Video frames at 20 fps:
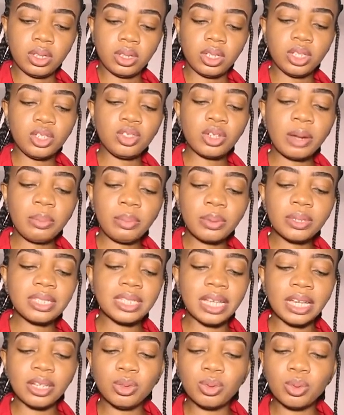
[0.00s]
The tripods
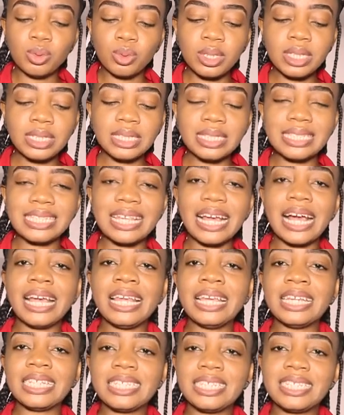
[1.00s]
I know, this is the
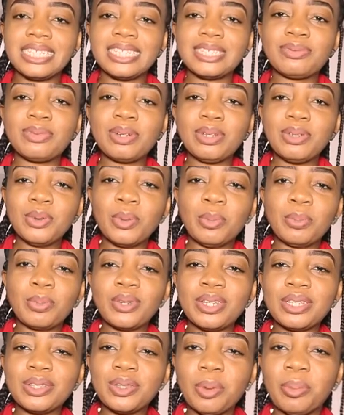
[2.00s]
highest. When you
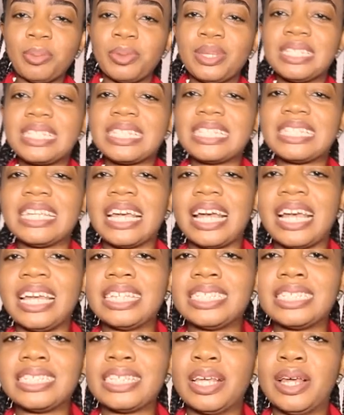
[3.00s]
open it up, this is the
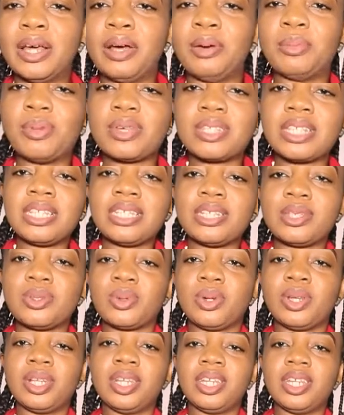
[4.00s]
highest. But see this
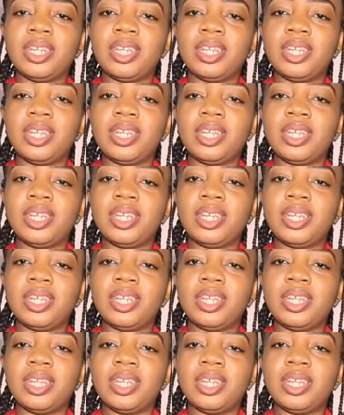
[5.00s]
one.